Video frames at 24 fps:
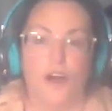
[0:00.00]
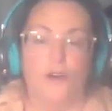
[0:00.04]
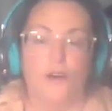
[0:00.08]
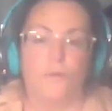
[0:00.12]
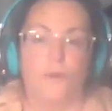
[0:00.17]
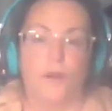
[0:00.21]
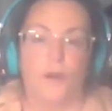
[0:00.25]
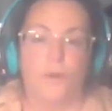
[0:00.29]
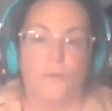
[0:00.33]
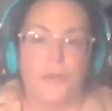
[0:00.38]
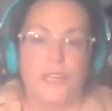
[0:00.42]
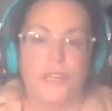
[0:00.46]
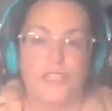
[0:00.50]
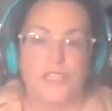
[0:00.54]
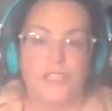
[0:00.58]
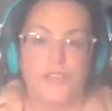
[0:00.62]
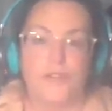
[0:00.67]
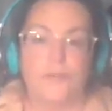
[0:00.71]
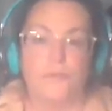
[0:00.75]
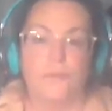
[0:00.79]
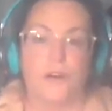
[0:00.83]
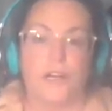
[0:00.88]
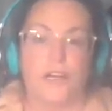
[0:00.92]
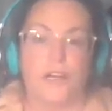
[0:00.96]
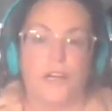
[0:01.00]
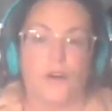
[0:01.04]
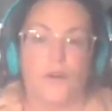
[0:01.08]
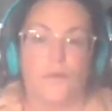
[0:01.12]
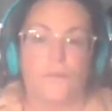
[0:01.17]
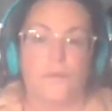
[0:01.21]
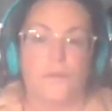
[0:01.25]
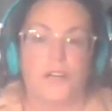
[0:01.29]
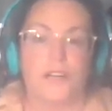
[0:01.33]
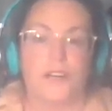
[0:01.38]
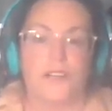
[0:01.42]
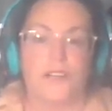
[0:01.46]
where we do want to
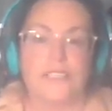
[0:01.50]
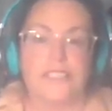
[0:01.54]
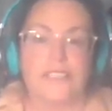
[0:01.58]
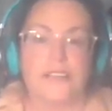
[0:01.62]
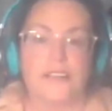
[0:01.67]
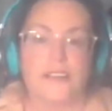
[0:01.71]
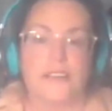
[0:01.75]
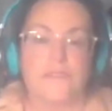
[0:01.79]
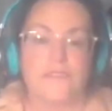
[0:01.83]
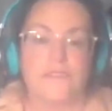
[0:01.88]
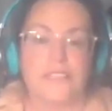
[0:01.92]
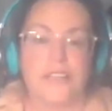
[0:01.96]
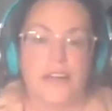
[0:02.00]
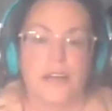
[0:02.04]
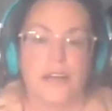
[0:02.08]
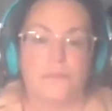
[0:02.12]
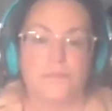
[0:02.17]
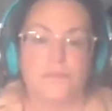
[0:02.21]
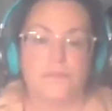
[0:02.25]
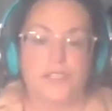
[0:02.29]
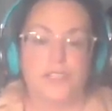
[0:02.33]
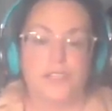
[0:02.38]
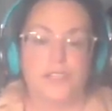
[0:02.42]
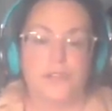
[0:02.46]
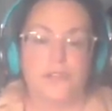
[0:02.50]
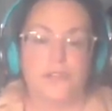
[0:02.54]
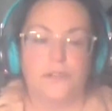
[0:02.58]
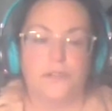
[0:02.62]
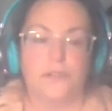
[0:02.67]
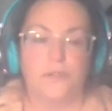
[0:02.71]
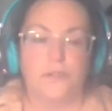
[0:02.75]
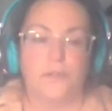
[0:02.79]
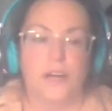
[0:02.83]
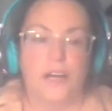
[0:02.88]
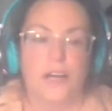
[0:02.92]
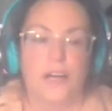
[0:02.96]
open ourselves up
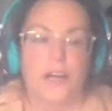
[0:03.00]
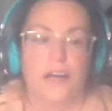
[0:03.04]
to,